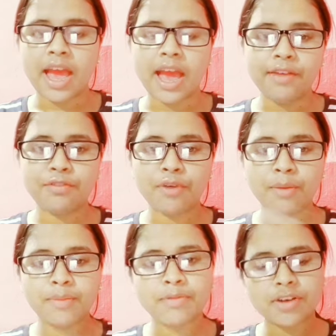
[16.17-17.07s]
and
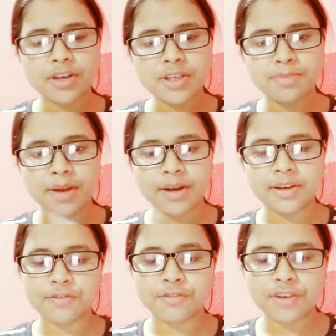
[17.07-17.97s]
from the first part,
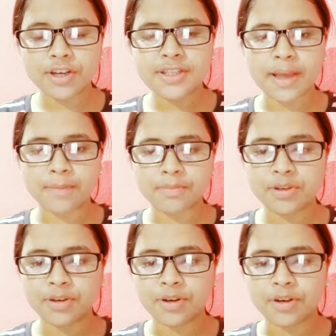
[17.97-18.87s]
the first
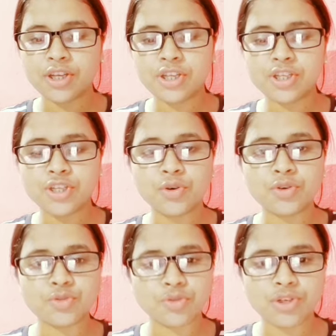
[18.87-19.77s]
chapter is
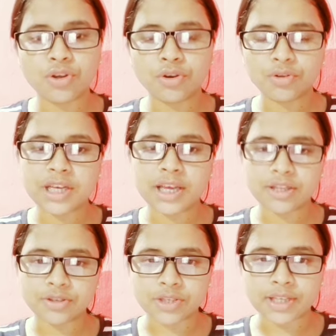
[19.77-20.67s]
your Sociology
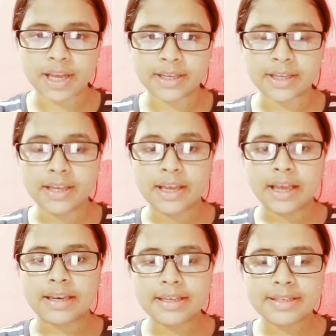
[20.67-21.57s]
and Society.
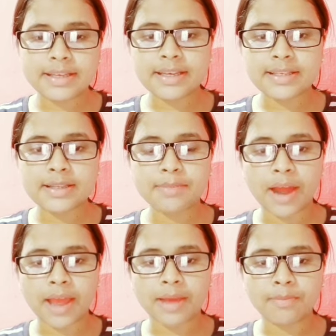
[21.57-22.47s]
This is the
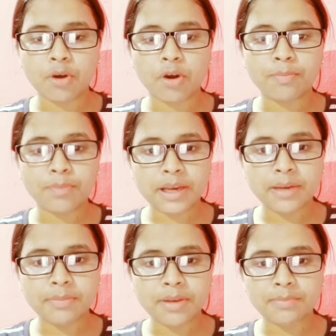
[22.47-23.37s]
prime or
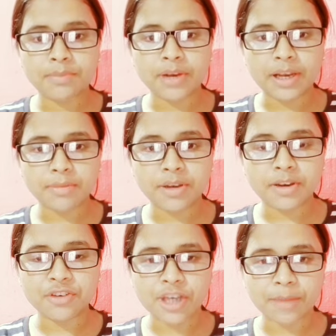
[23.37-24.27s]

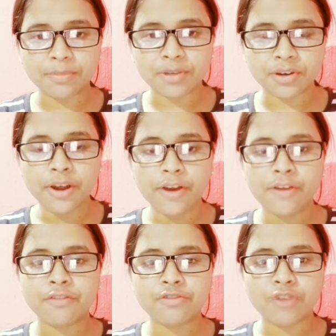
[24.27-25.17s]
preliminary chapter
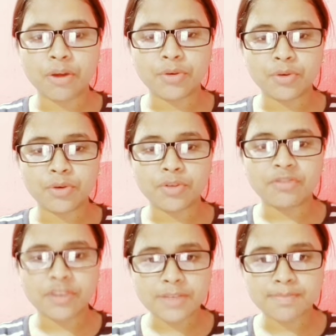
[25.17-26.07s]
from your
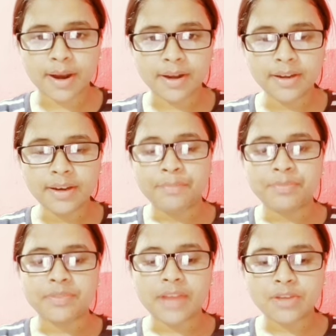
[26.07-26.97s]
first part.
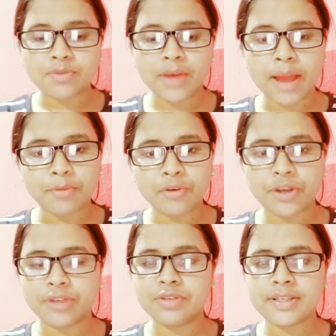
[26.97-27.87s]
That's why I'm
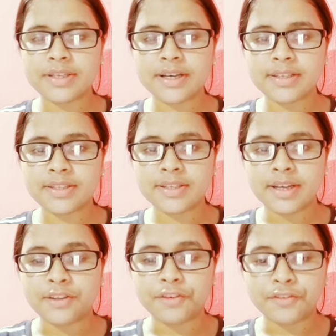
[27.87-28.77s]
going to discuss
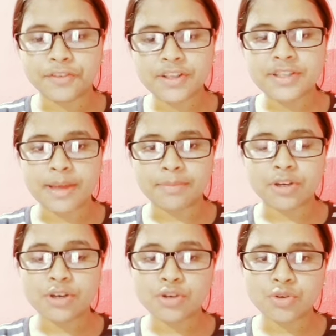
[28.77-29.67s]
the first
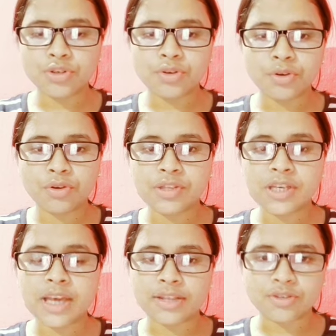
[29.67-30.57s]
chapter,
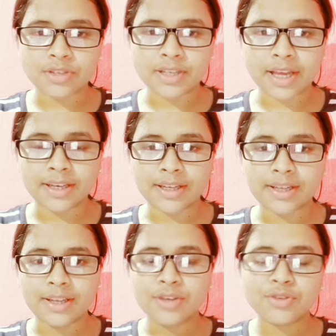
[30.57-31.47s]
Sociology and
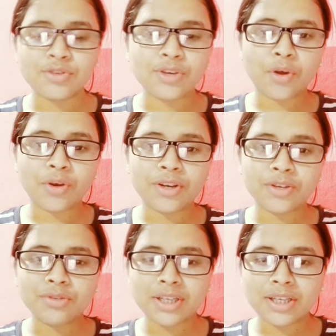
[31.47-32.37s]
Society. So in order
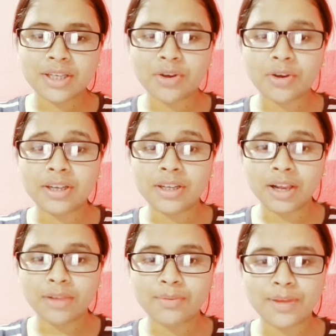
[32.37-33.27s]
to need or
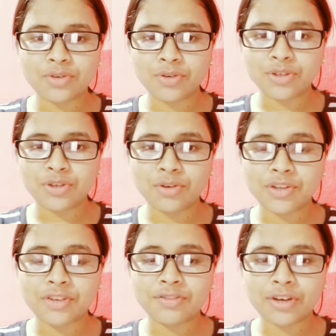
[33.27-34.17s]
deal with
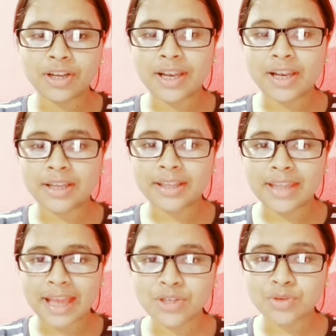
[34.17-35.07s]
sociology for the
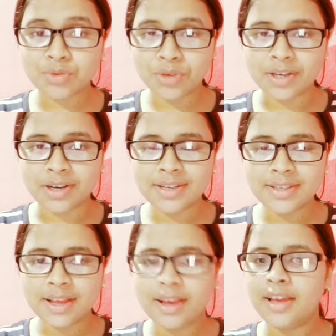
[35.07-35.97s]
next 2 years
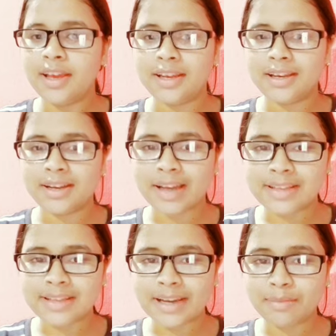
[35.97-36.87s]
in
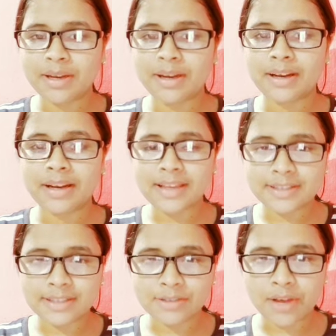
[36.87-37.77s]
class 11 and
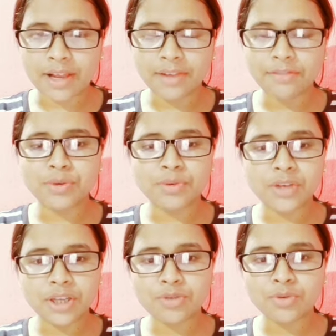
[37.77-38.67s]
class 12, you
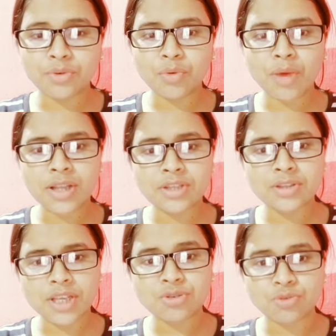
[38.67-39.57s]
need to know what
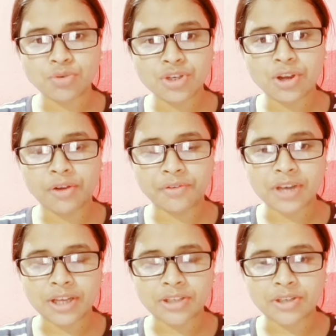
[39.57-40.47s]
is
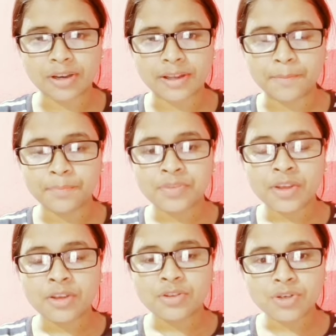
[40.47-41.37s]
sociology actually.
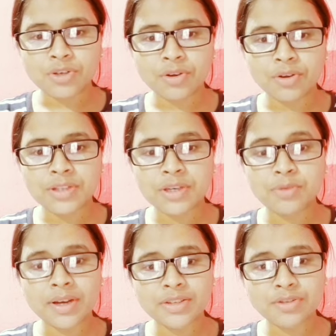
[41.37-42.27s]
Sociology,
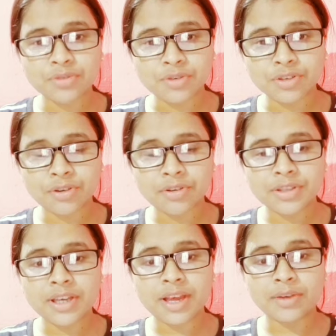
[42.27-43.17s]
what is
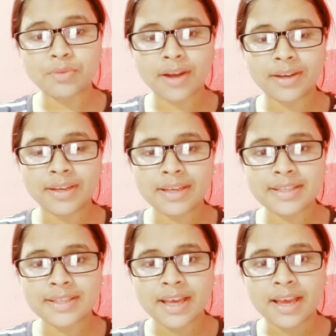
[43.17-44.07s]
sociology, and what
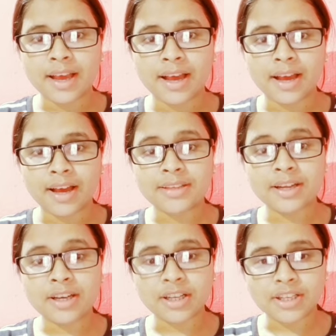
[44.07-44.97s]
is
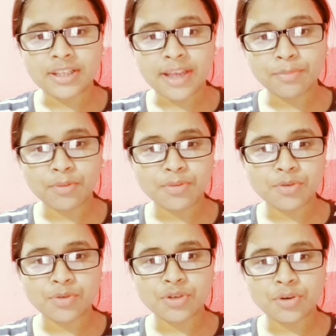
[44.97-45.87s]
the concept of
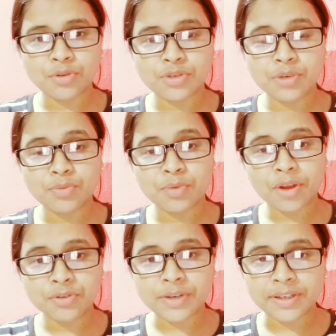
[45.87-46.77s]
sociology,
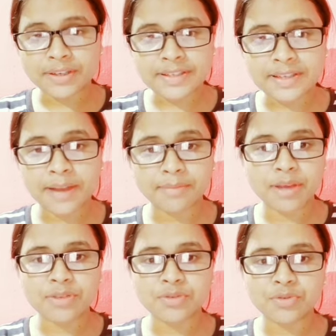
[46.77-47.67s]
what do you understand
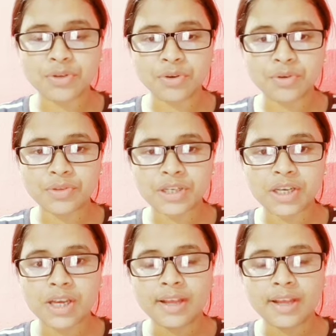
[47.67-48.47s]
by sociology,